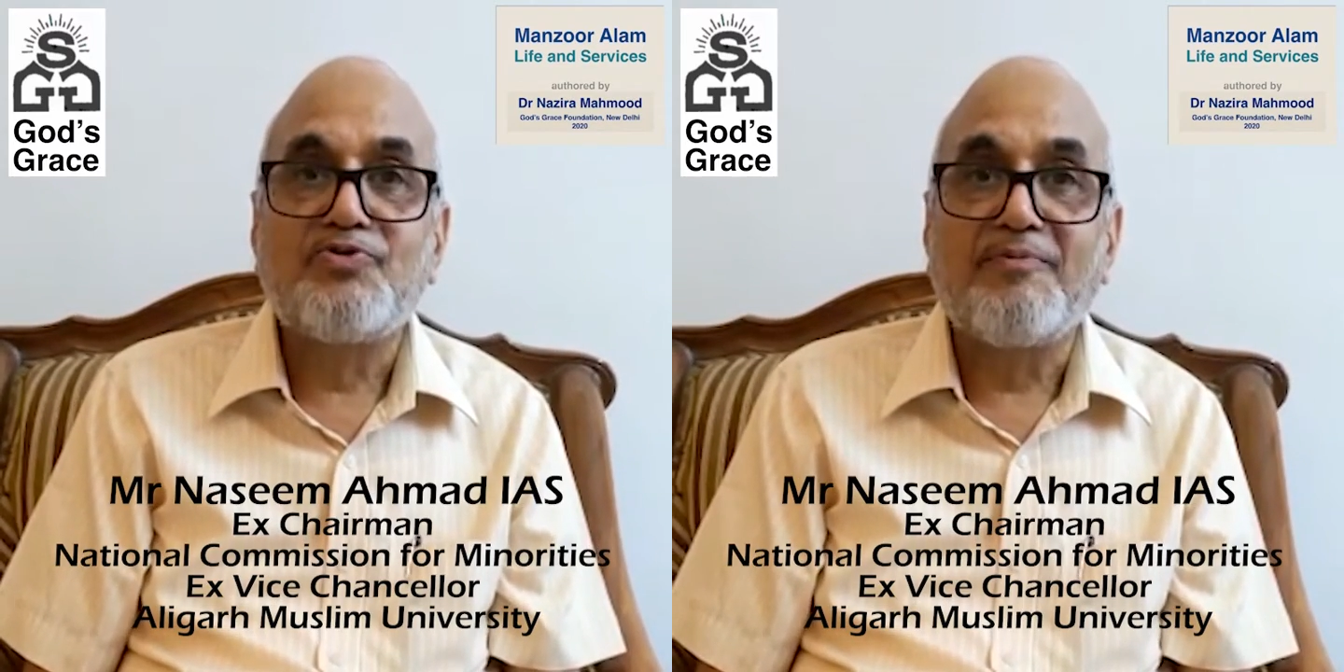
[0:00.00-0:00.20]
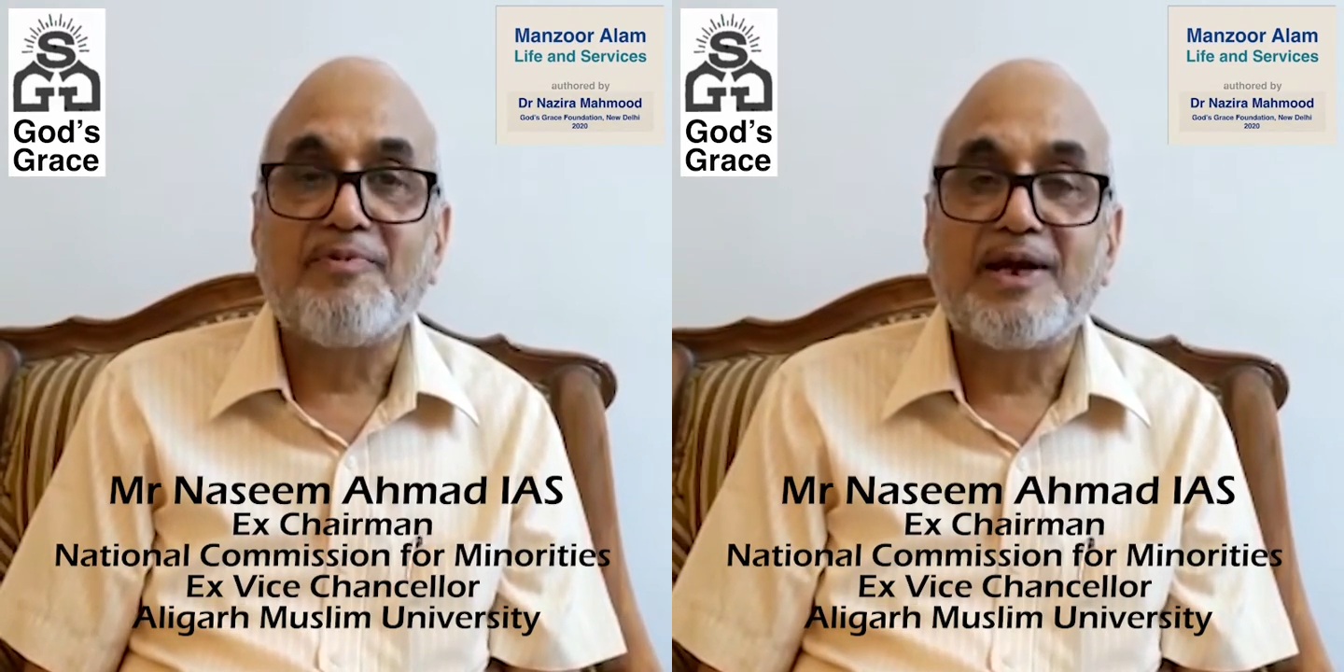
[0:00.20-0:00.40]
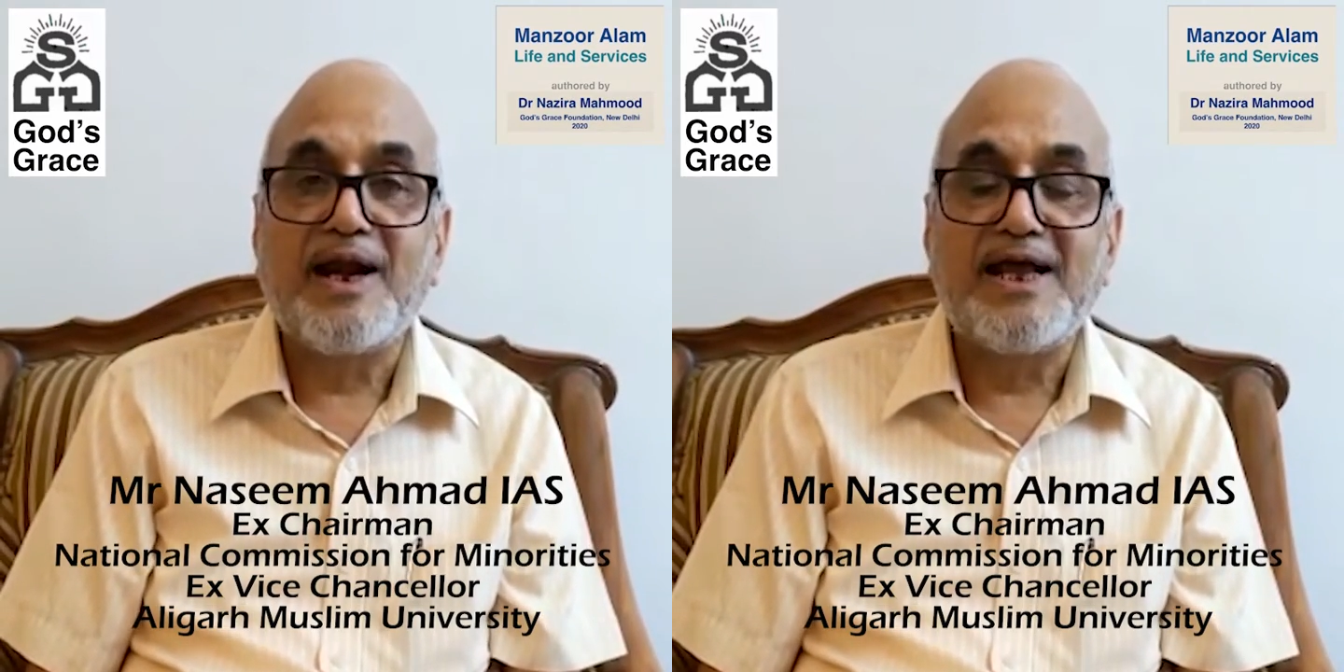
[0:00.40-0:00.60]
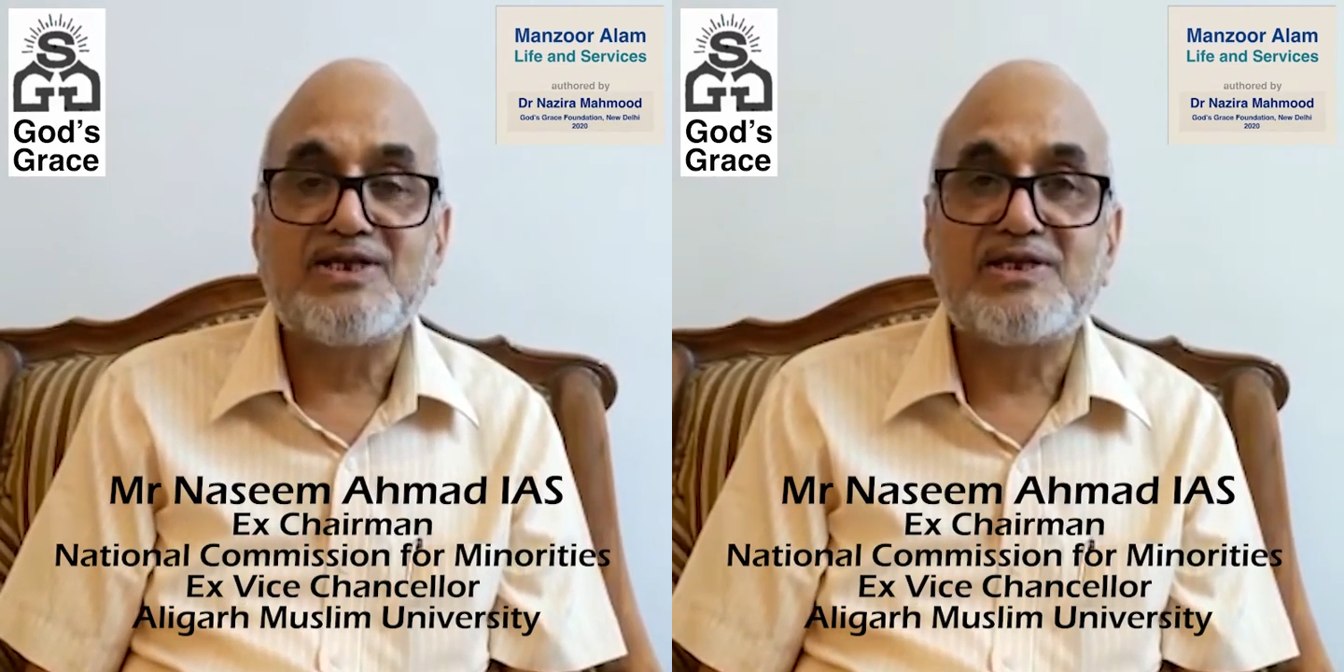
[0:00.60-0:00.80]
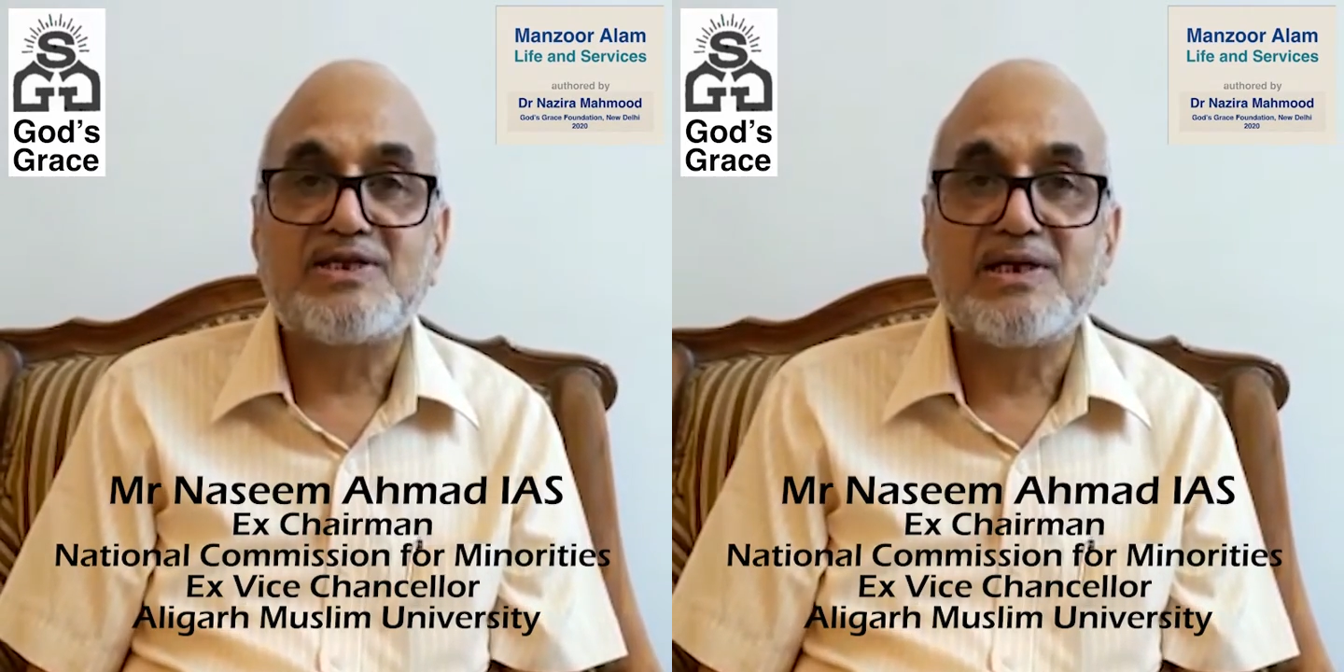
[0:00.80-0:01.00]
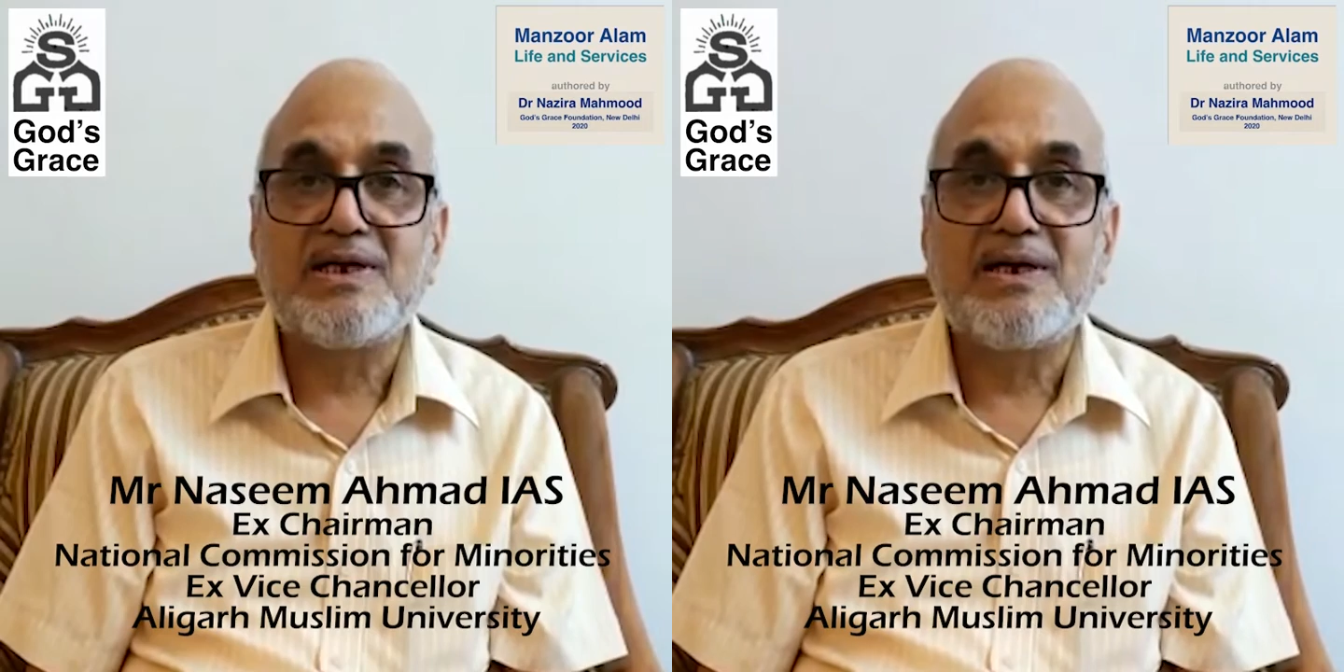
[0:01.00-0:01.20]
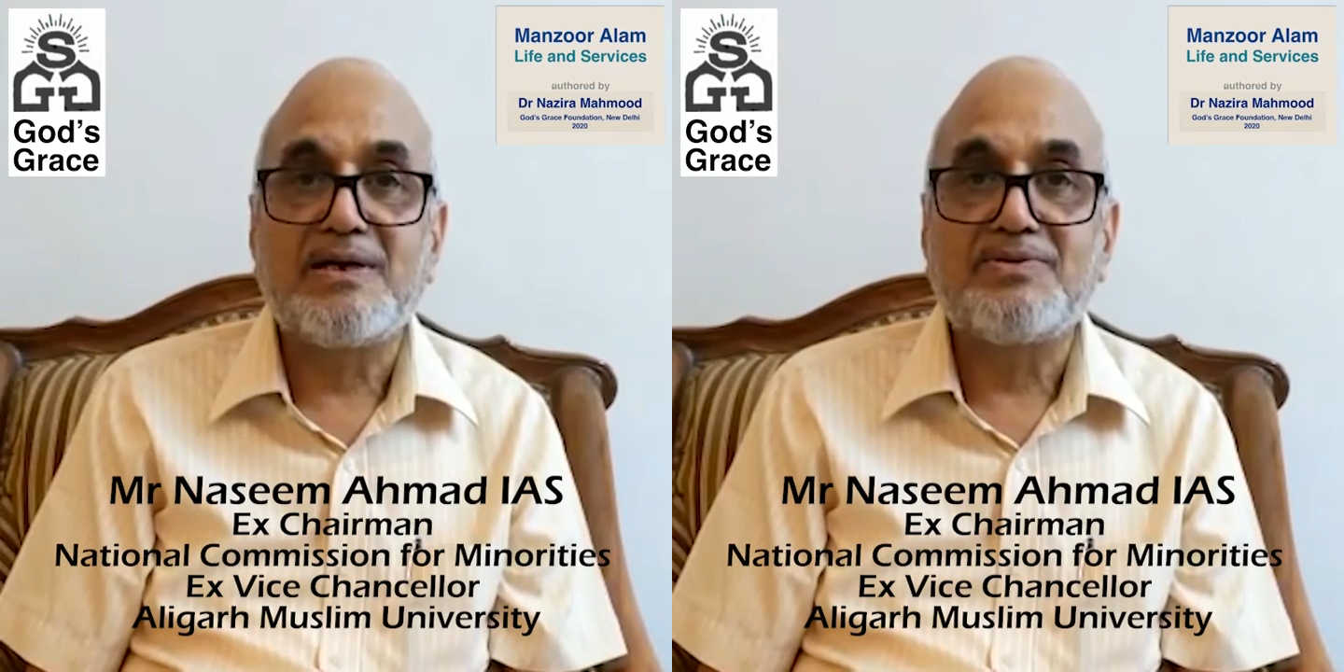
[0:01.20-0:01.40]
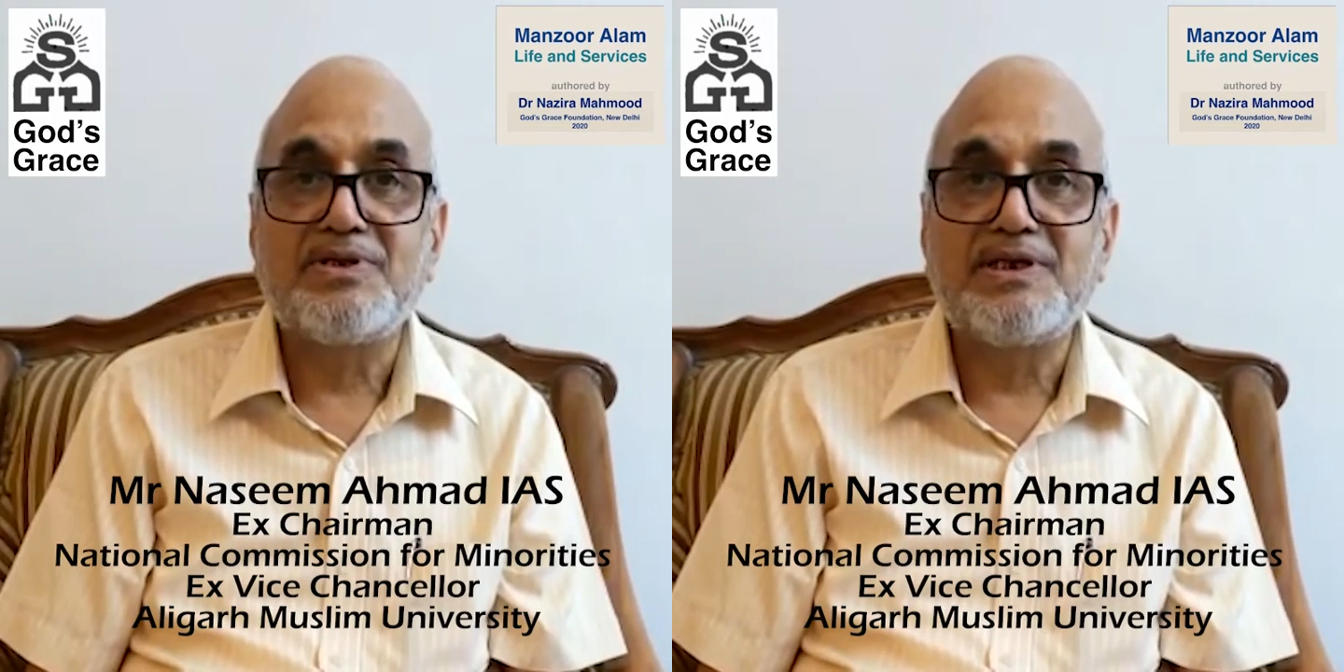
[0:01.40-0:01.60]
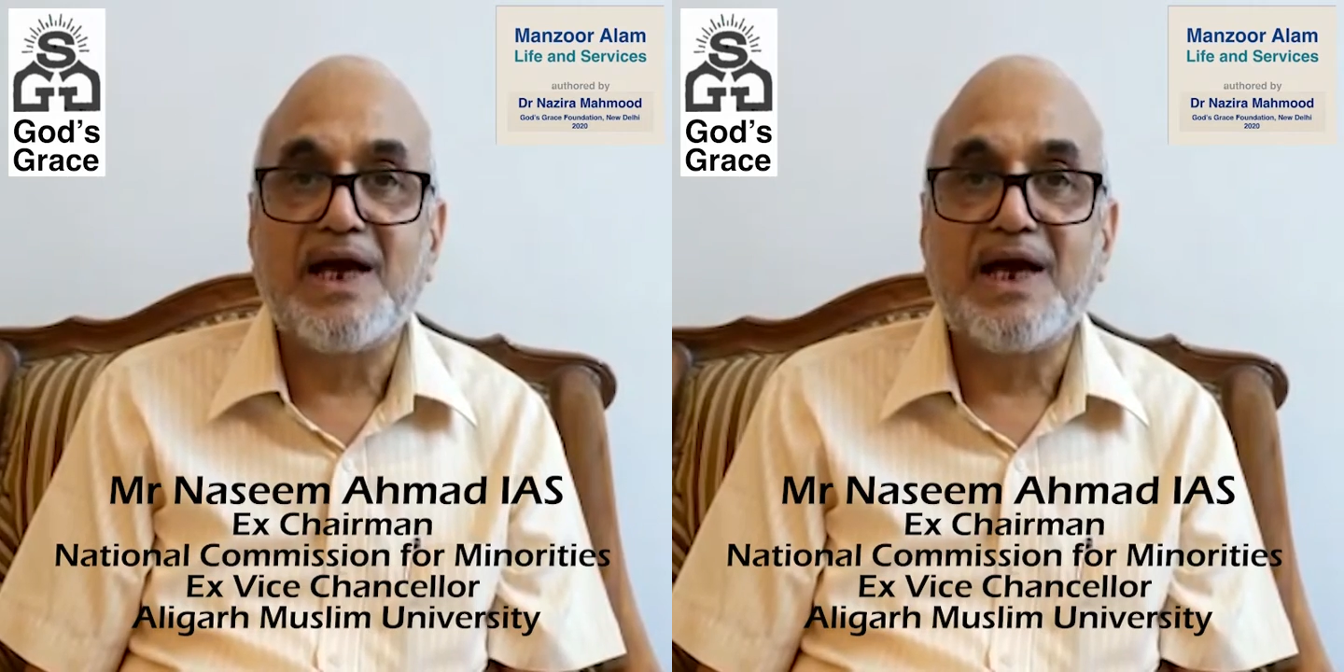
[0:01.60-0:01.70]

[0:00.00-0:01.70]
familiarize the